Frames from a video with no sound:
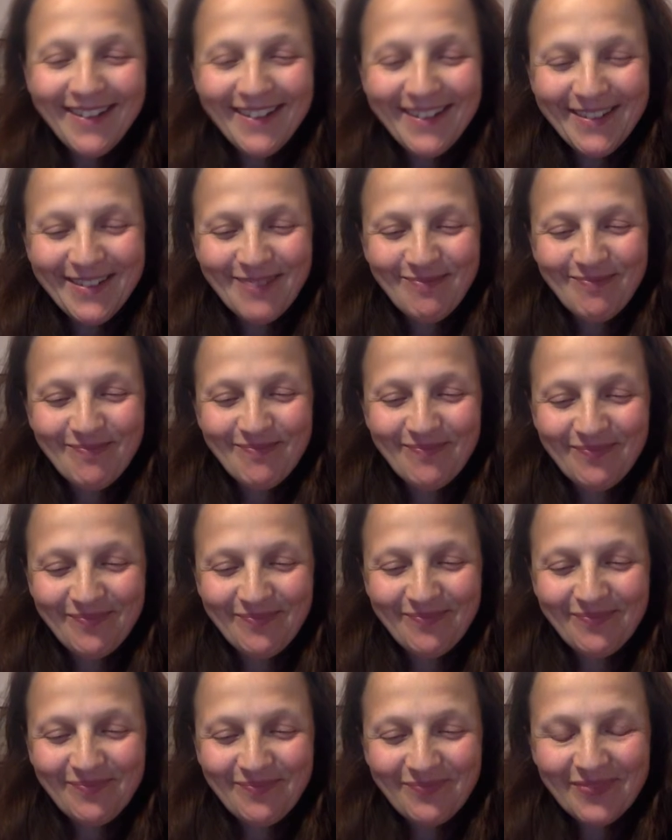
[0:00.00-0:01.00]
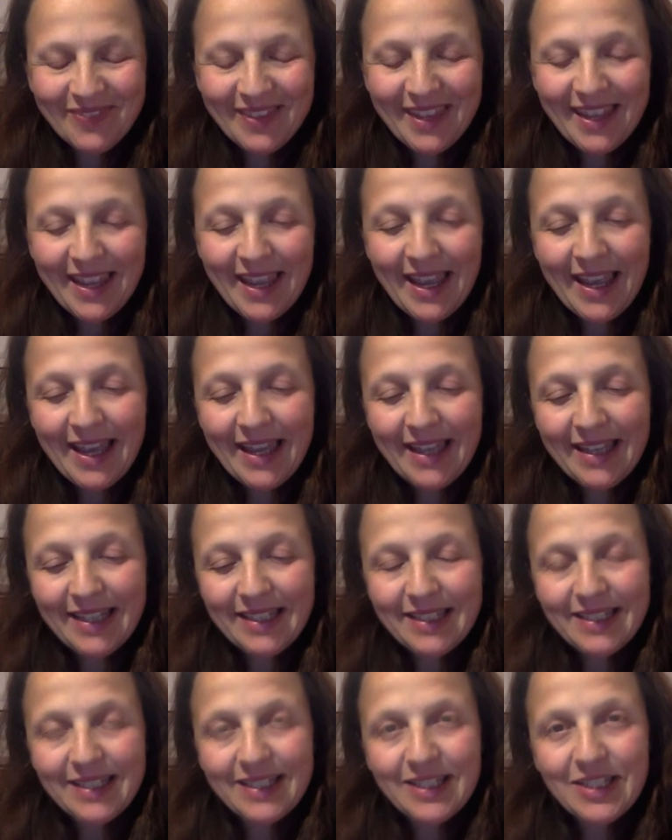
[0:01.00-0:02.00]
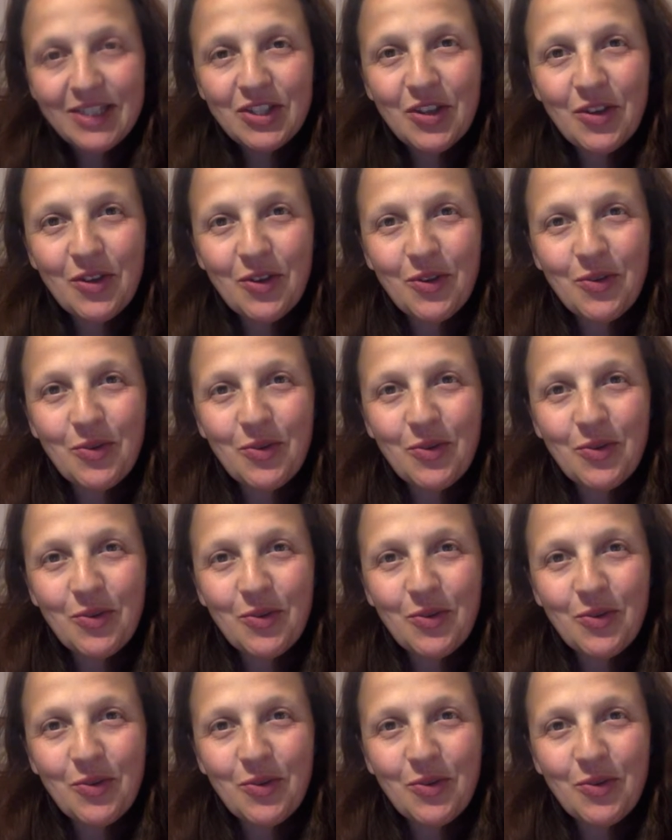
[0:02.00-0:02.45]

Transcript: Um, and so